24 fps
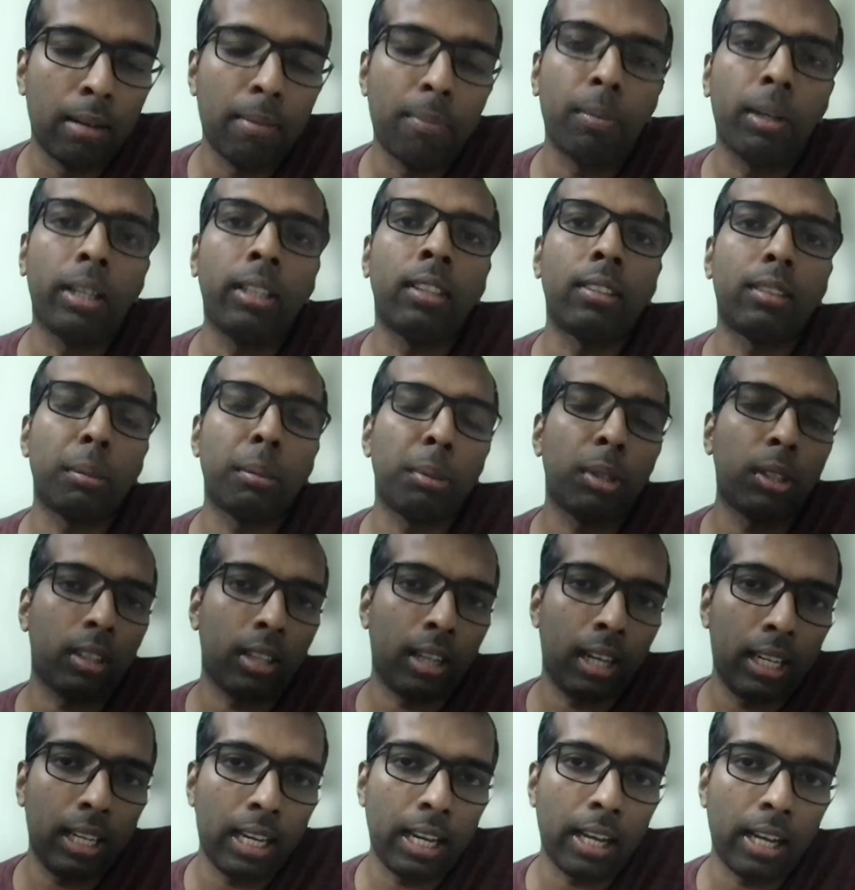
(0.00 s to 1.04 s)
distributed
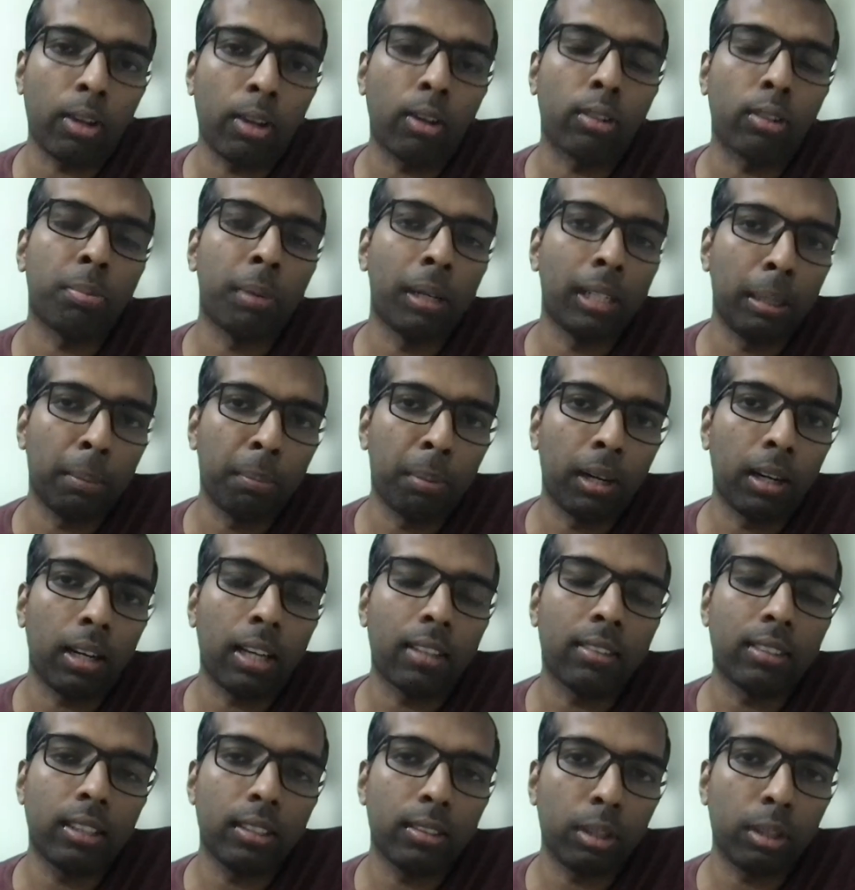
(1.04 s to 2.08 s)
training across multiple
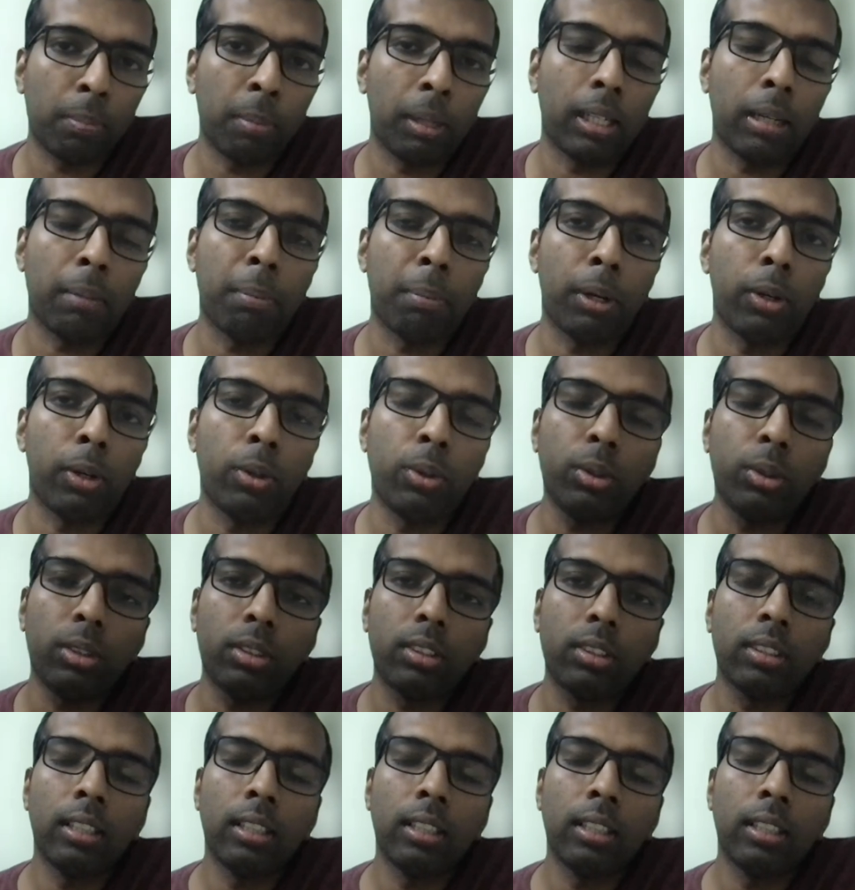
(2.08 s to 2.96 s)
clusters or multiple nodes.